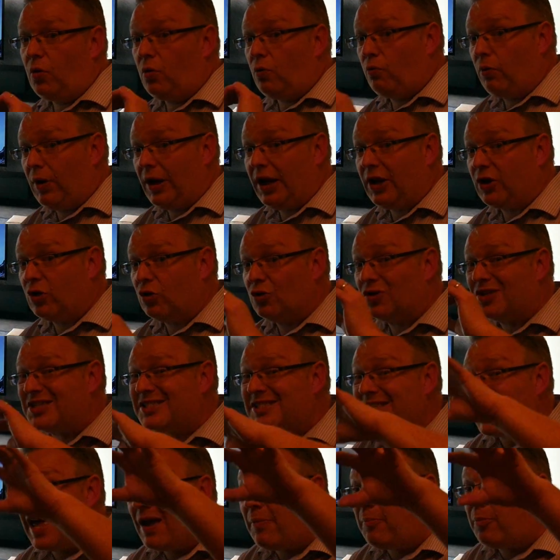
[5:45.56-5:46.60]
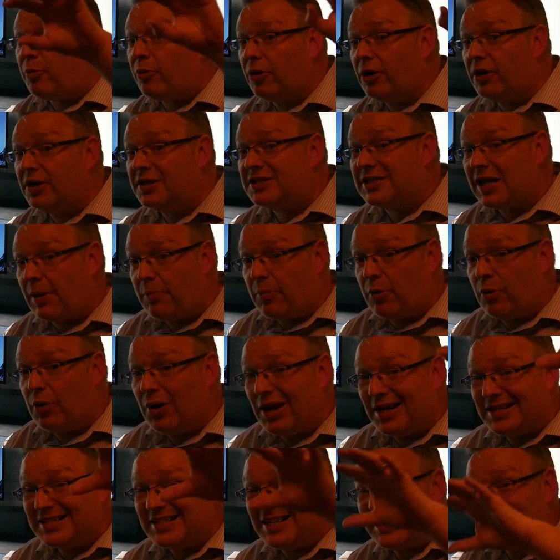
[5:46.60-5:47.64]
really good
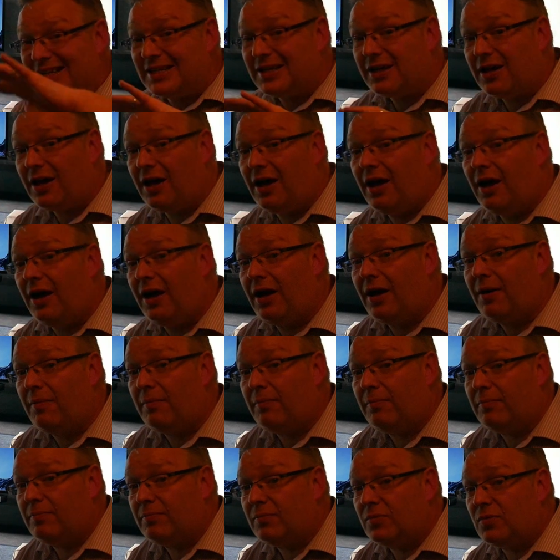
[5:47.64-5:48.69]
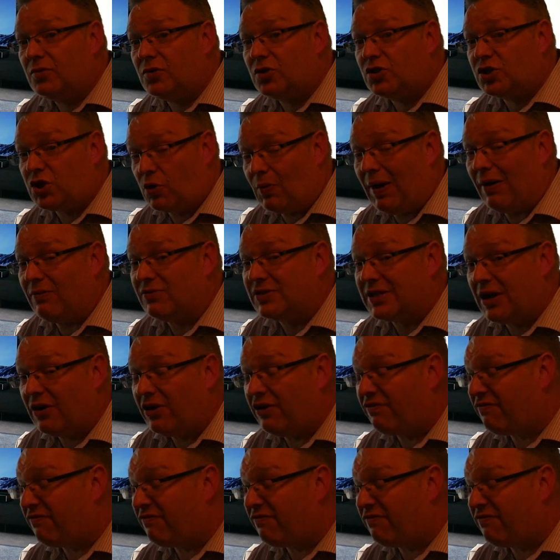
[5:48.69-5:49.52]
separated surround sound